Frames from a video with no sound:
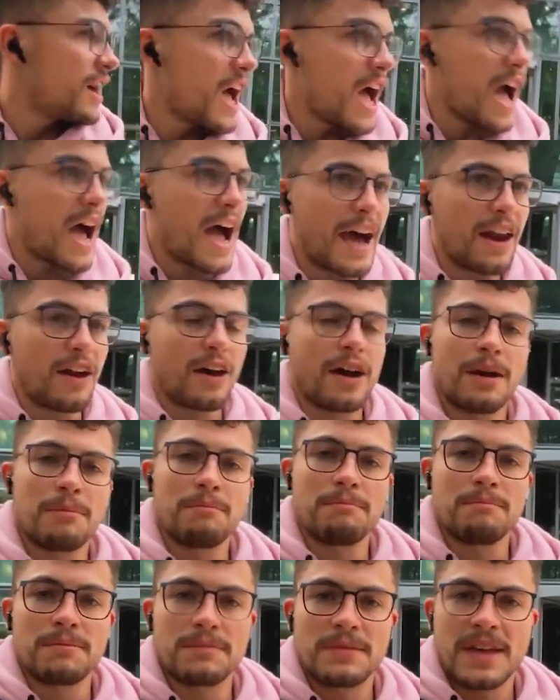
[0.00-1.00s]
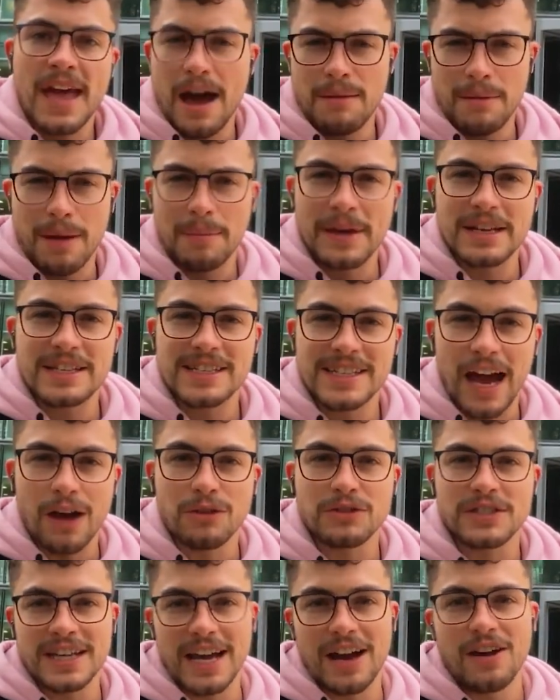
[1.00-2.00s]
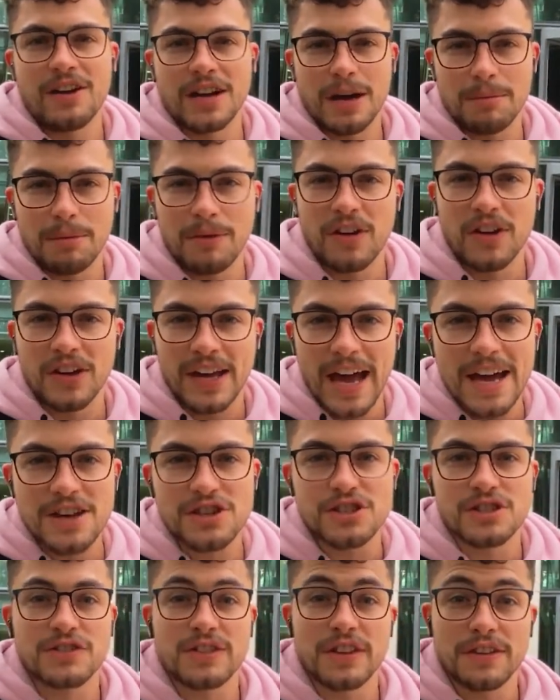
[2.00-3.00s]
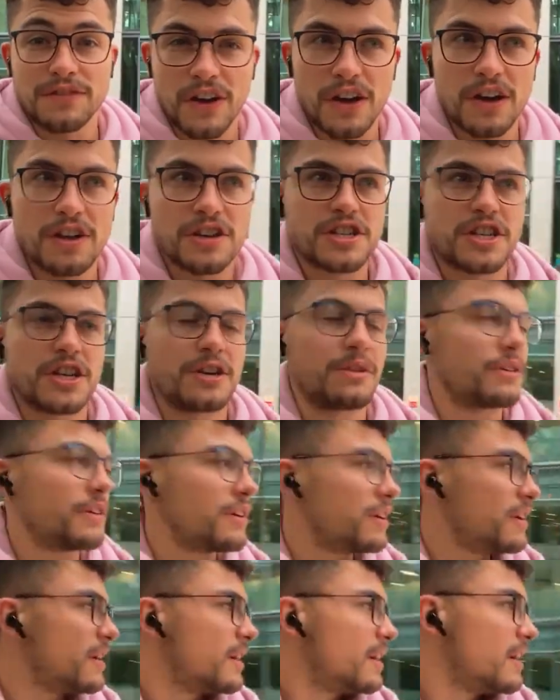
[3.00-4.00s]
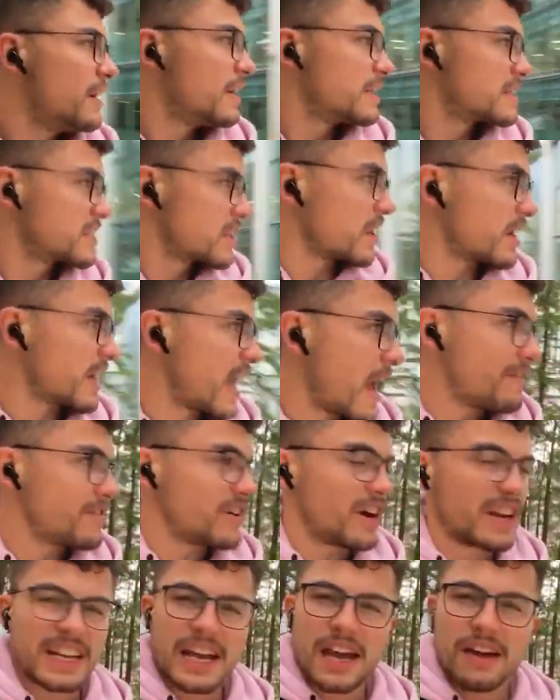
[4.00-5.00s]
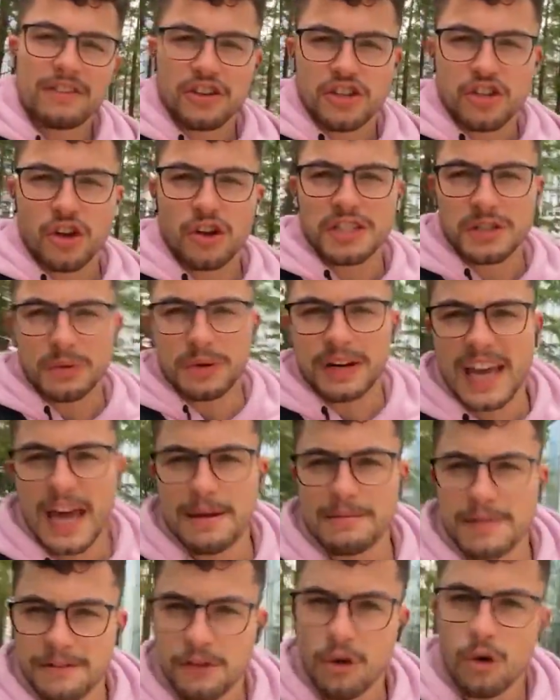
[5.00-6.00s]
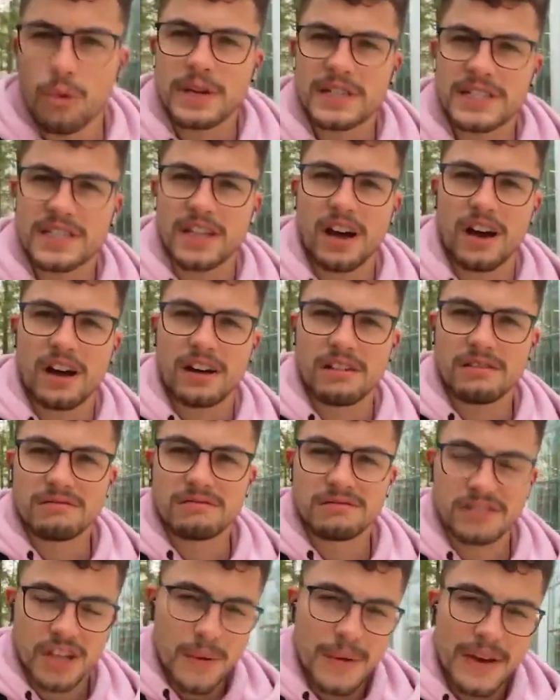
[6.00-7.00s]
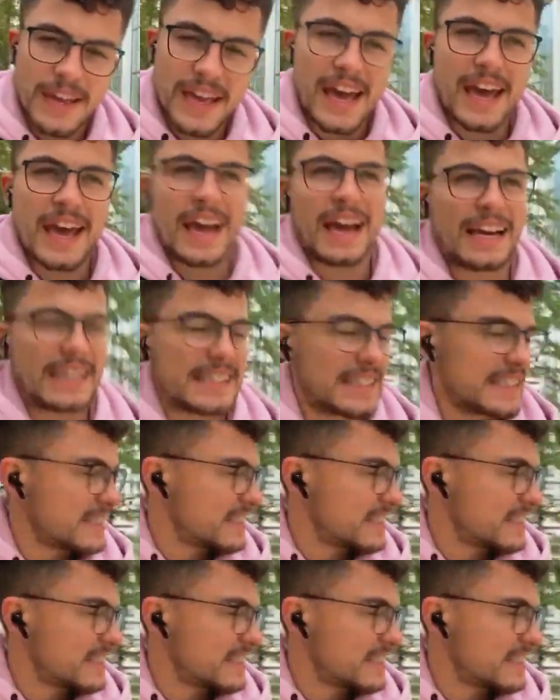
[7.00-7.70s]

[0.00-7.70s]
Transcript: and I'm up here scouting out a couple of locations for the photo shoot to kind of get an idea of the shots I want to get before we start doing it, and